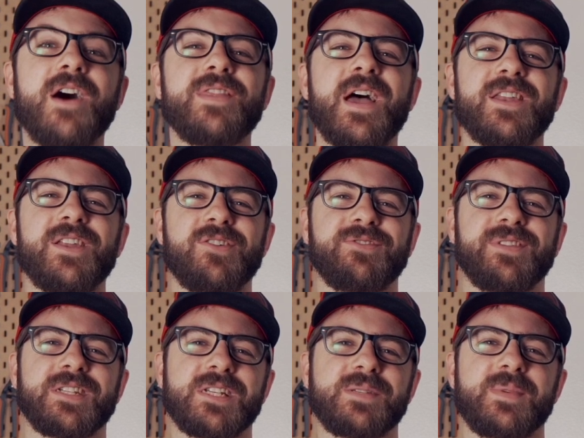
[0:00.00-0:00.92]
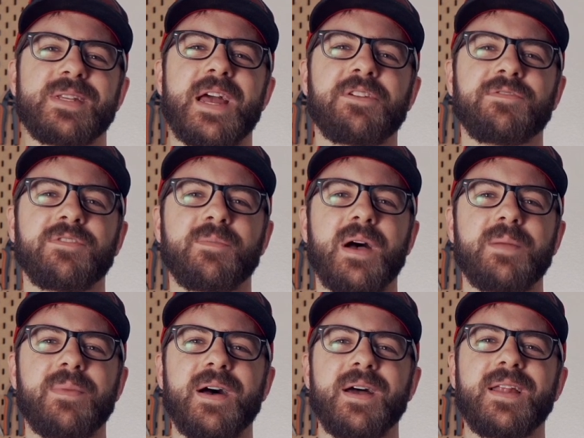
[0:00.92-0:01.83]
On that note, this has been Daniel from
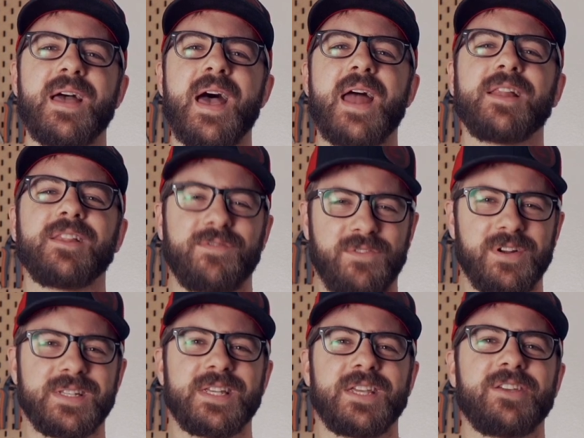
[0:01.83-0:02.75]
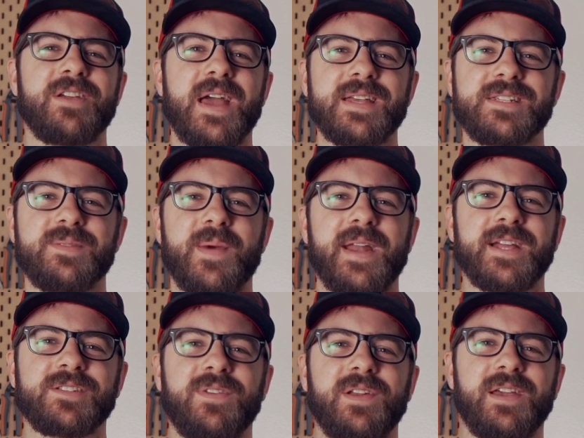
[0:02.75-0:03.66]
Modbot, and I look forward to seeing you guys in my
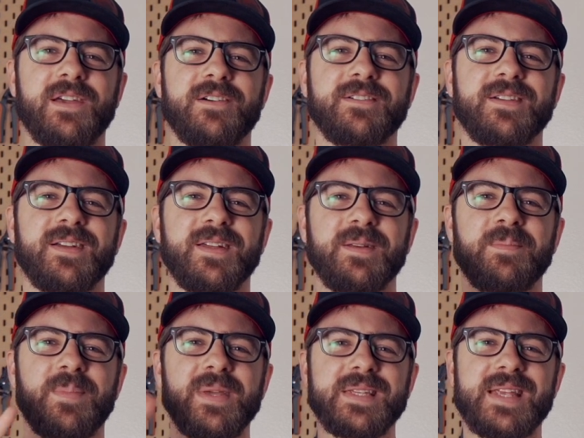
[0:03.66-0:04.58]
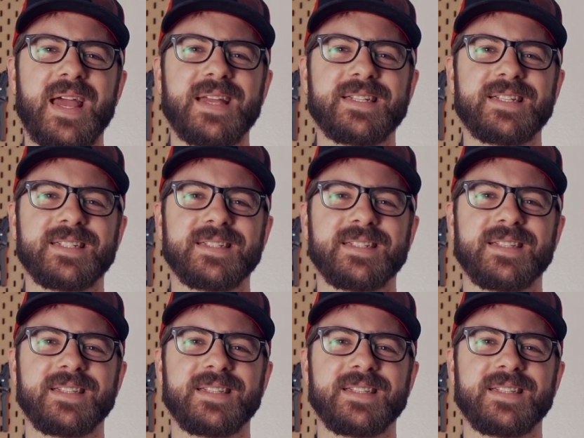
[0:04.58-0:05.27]
next video. Peace, guys.